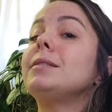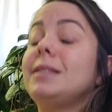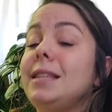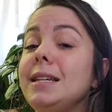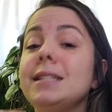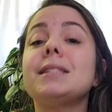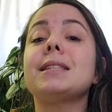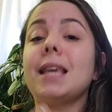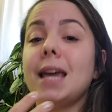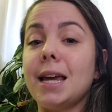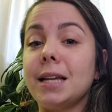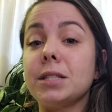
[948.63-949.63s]
These
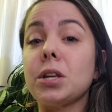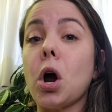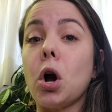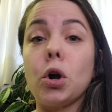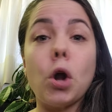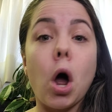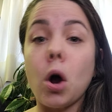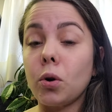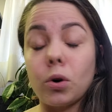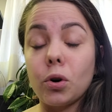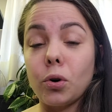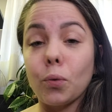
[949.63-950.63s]
things are not
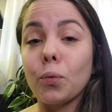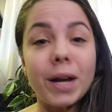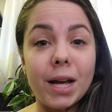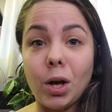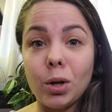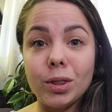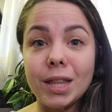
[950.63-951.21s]
real.